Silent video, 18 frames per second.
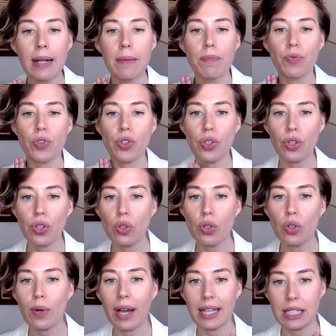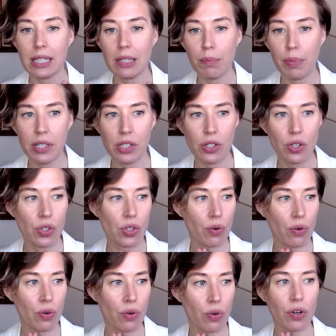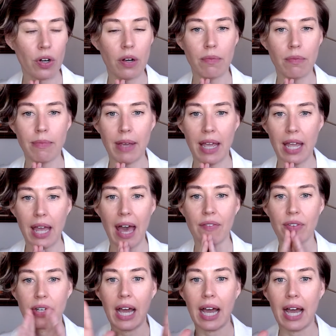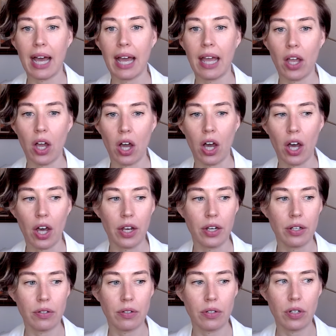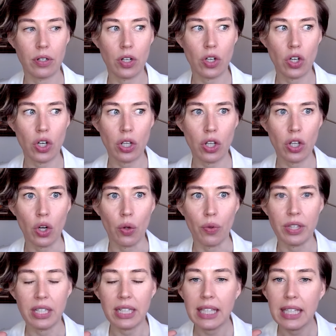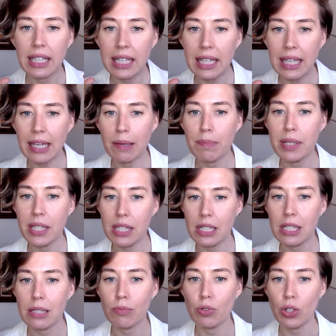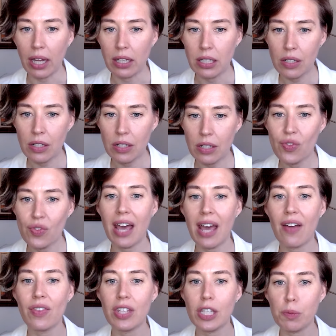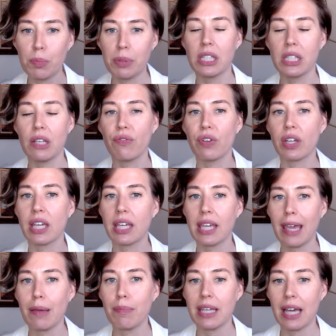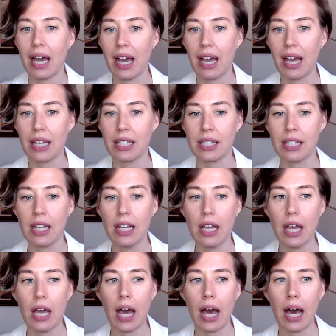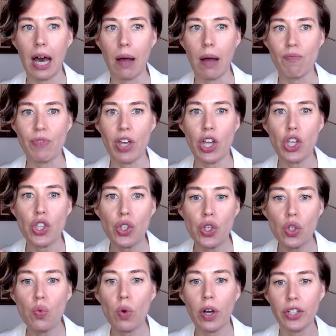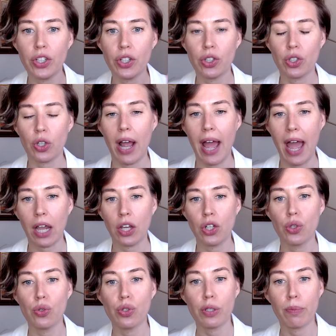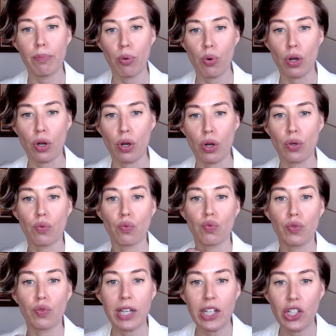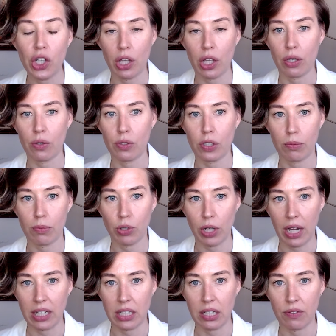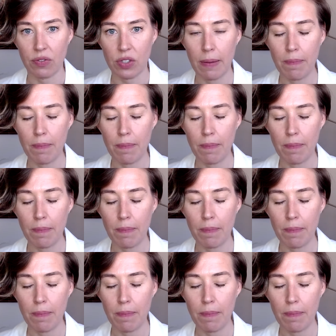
you as the business owner may have an eye on, the key business objectives and the specific KPIs that you want to track to support reaching those objectives.